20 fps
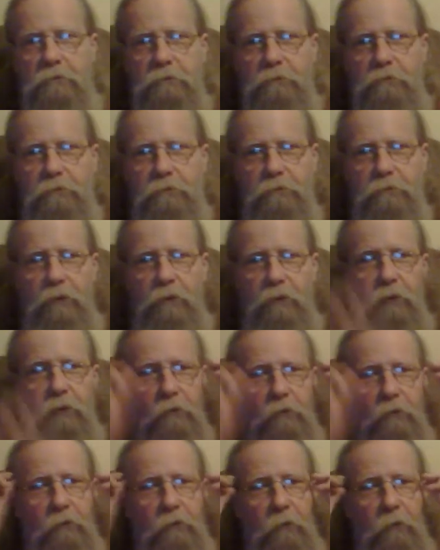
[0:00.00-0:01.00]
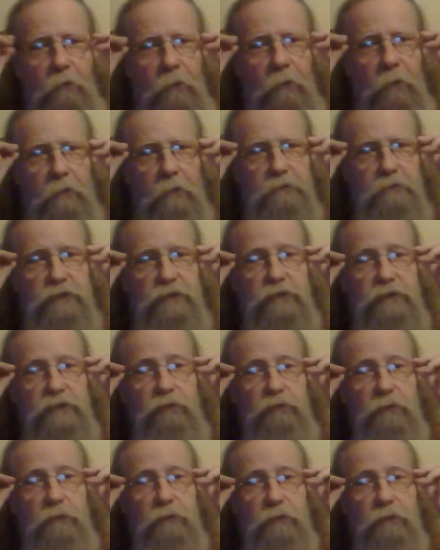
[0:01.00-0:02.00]
You know, 63
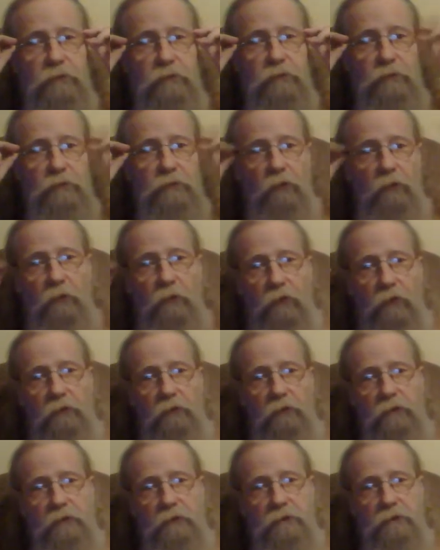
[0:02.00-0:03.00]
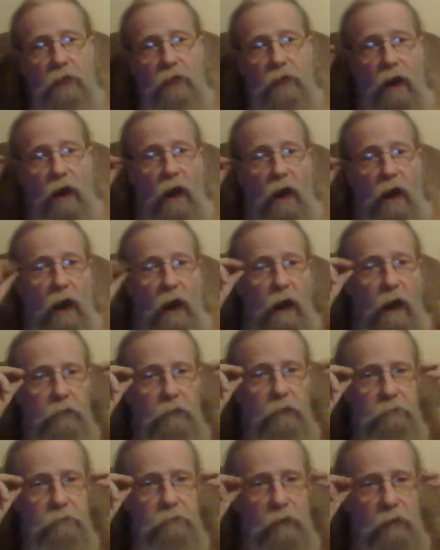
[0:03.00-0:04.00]
years old and it's hot.
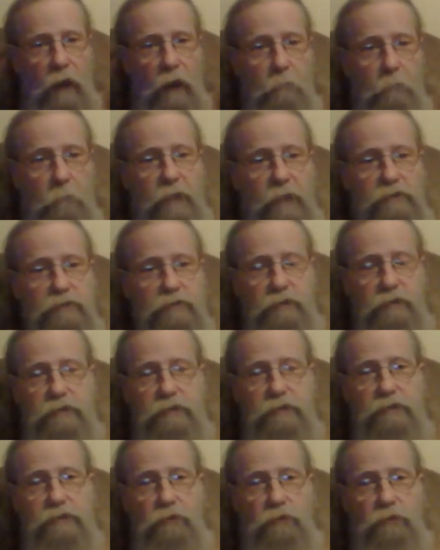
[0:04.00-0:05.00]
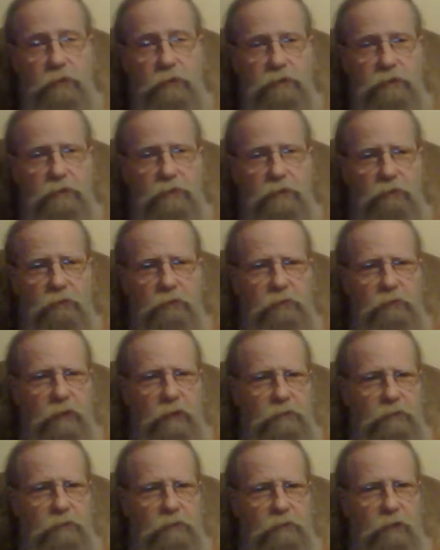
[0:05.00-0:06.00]
I'm actually doing stuff now, so
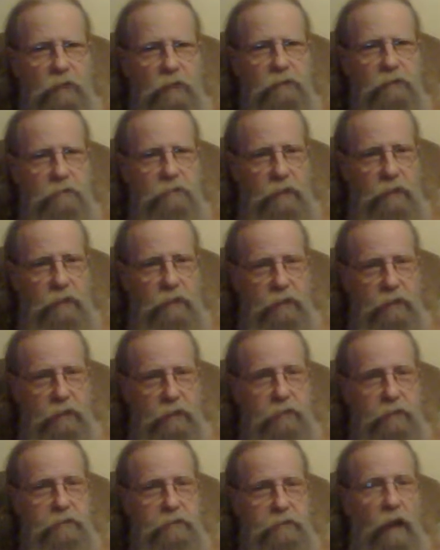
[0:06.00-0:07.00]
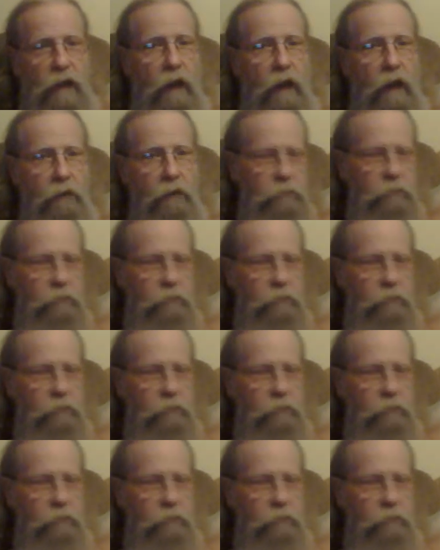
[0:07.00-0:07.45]
I can get tired.